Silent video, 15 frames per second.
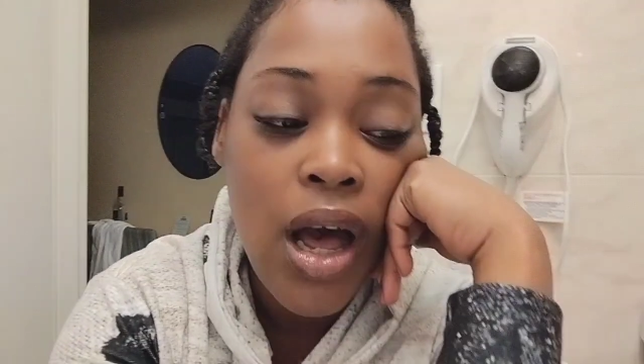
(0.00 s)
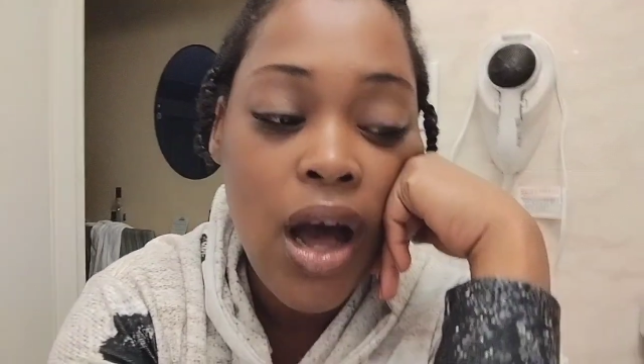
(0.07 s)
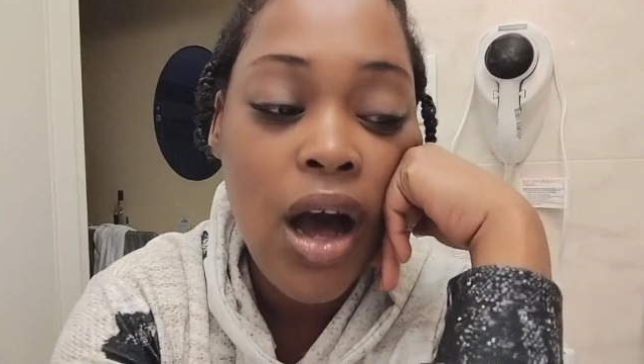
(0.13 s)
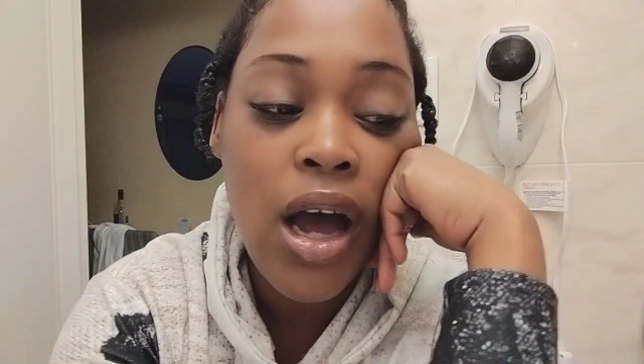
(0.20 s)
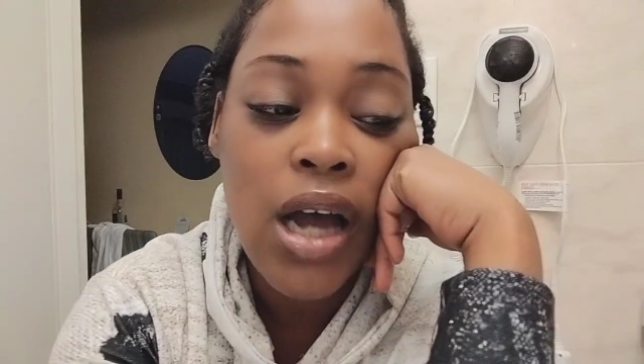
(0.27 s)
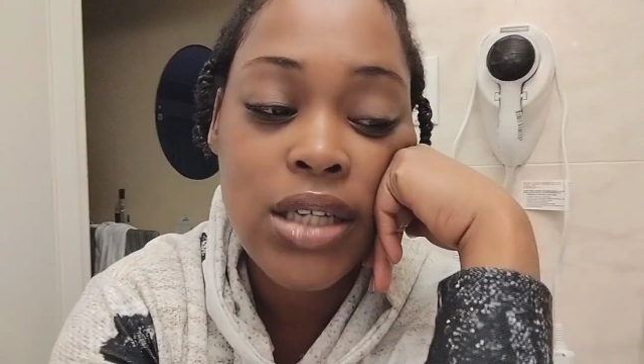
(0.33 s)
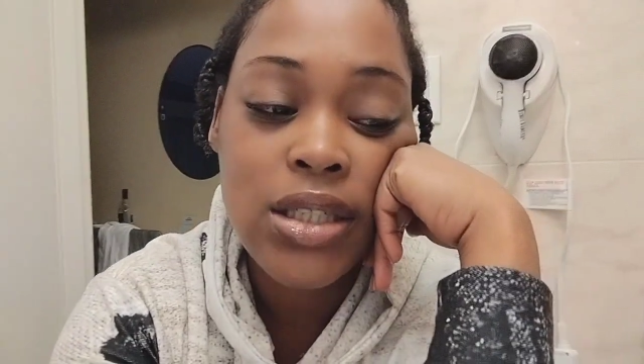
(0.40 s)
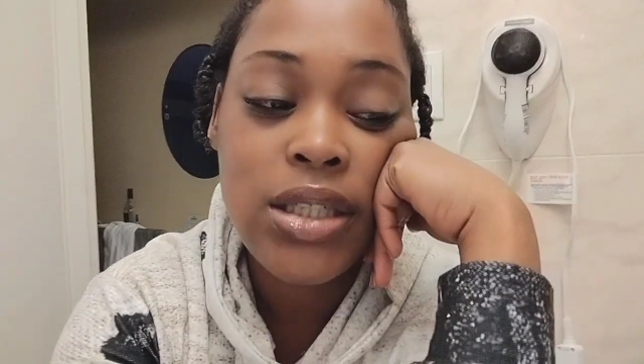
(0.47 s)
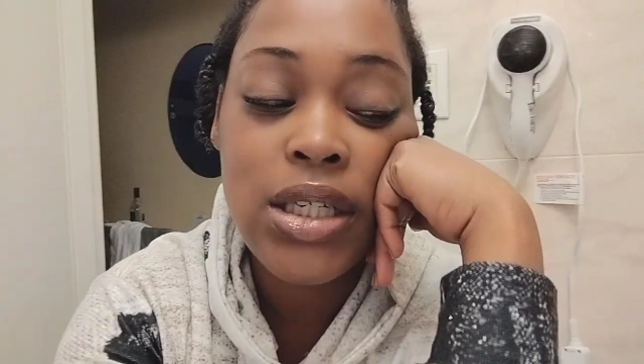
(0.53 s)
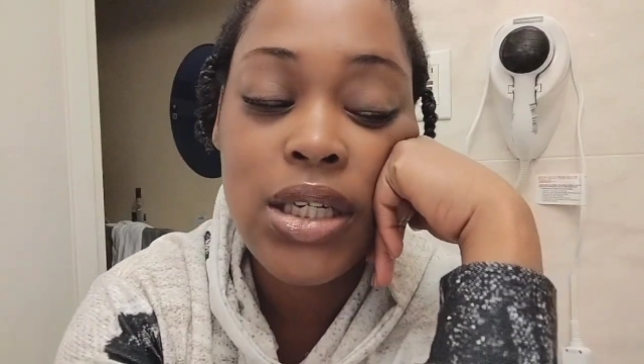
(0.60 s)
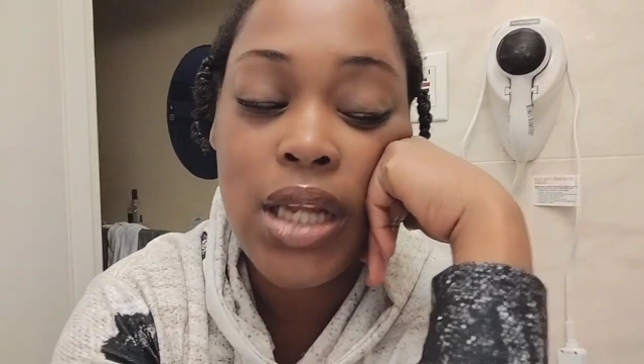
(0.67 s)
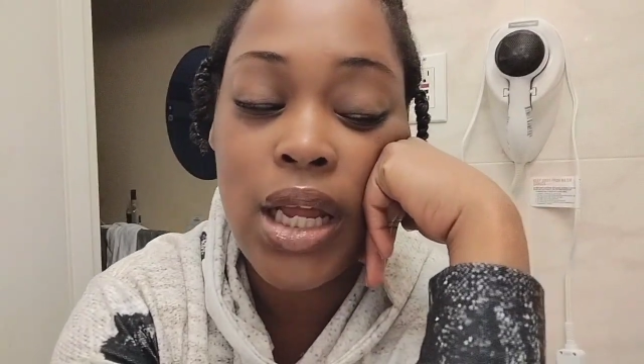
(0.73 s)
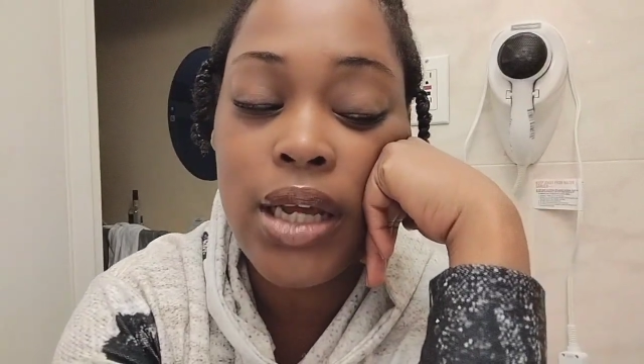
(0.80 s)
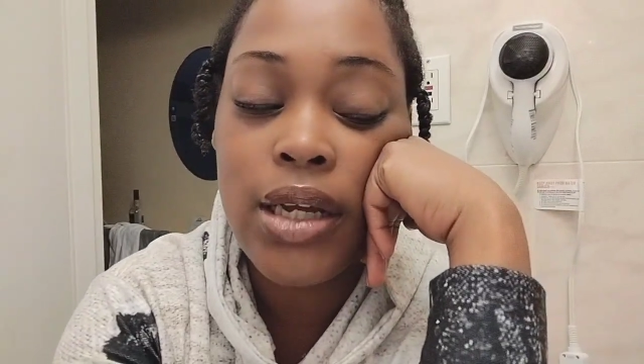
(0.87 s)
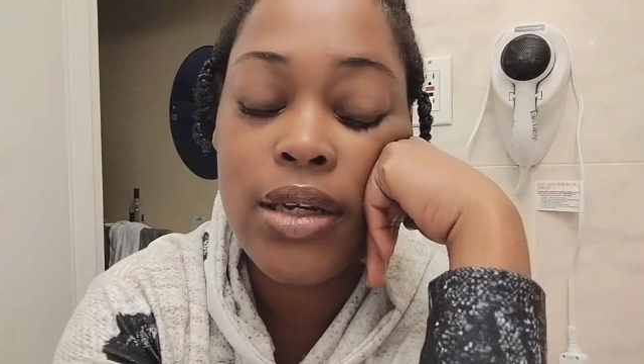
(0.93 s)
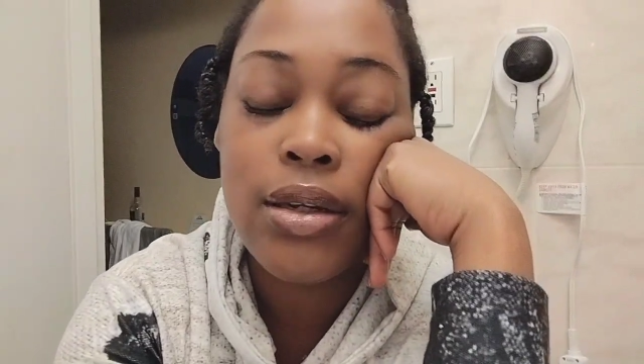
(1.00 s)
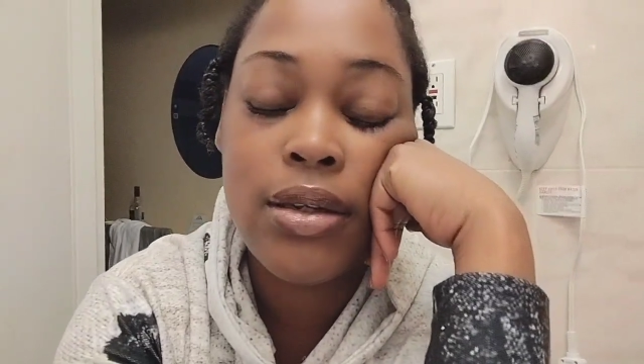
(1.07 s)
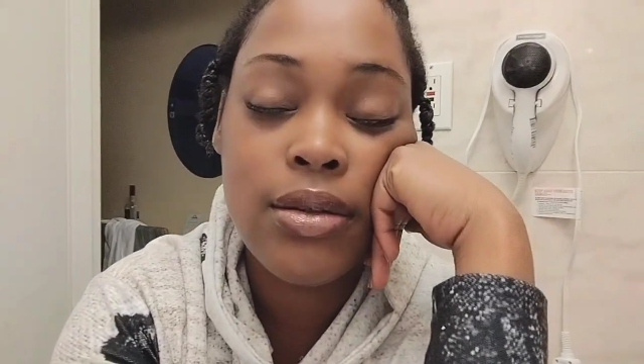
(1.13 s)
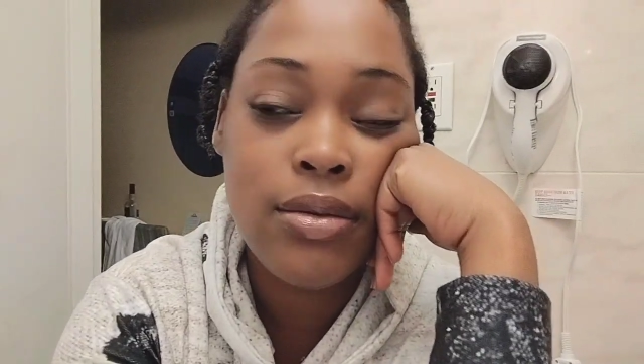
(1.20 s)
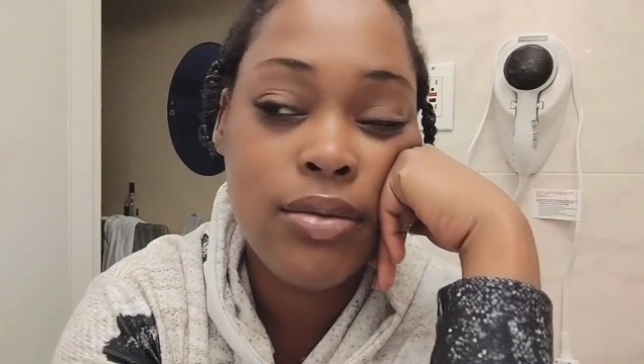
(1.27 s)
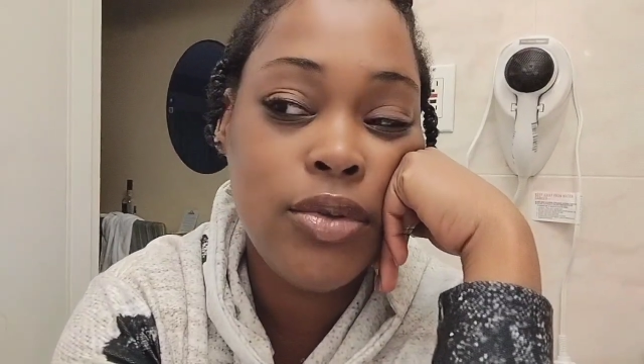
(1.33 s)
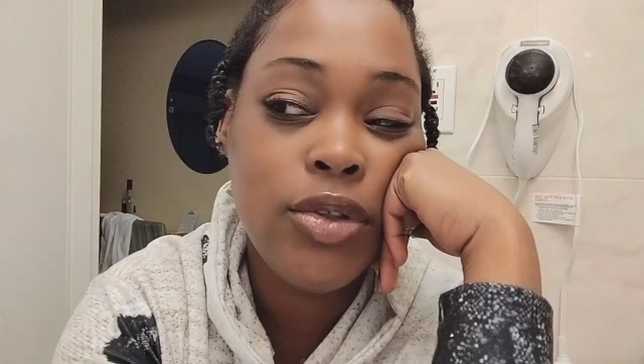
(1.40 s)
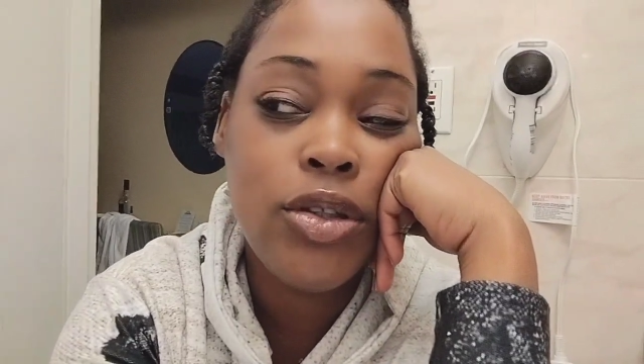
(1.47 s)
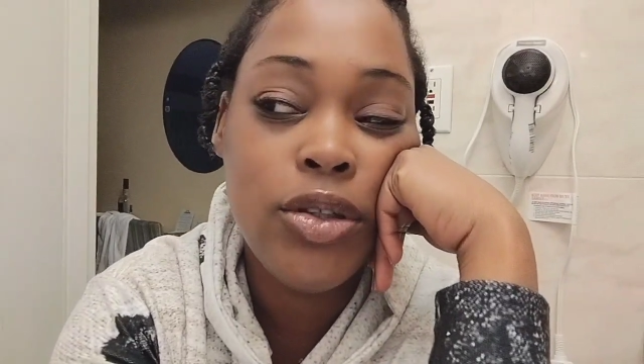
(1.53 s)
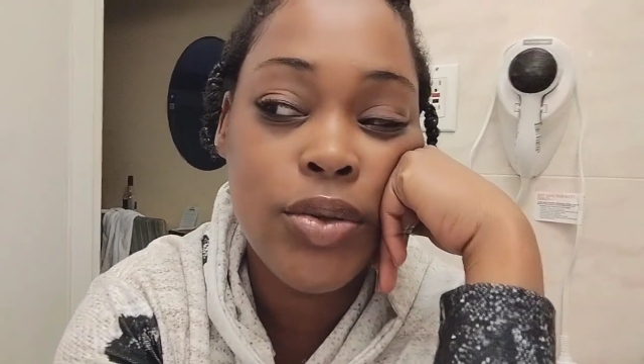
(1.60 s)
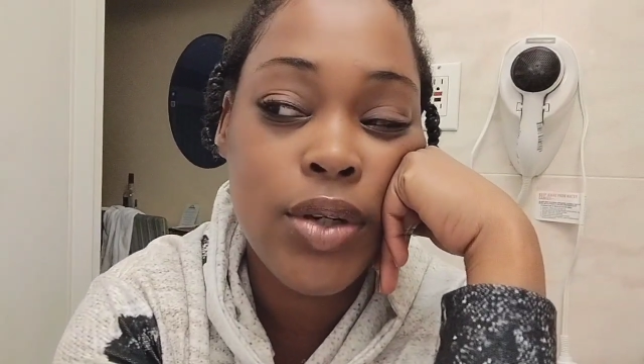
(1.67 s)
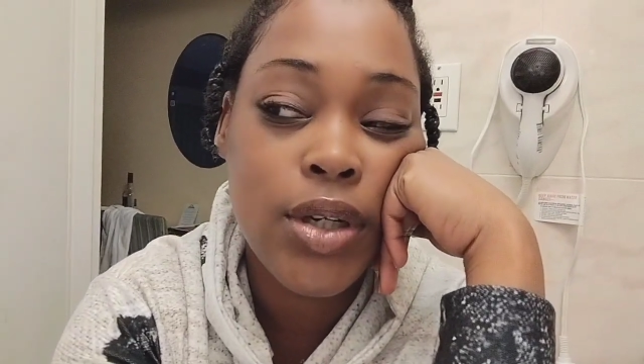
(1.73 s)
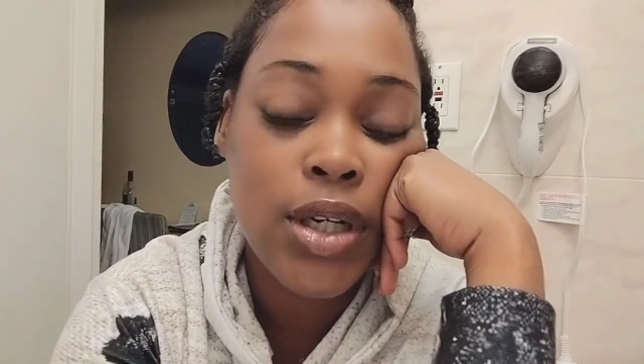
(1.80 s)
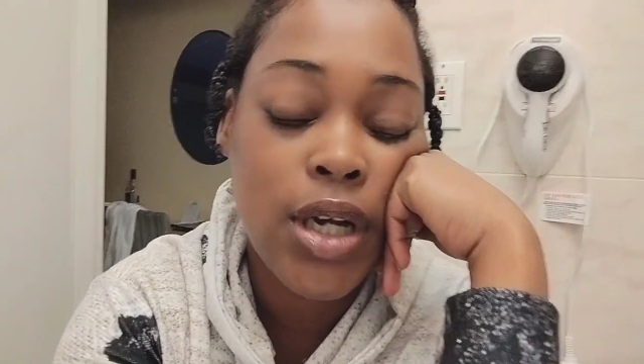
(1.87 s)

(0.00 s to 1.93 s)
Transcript: I actually like New York.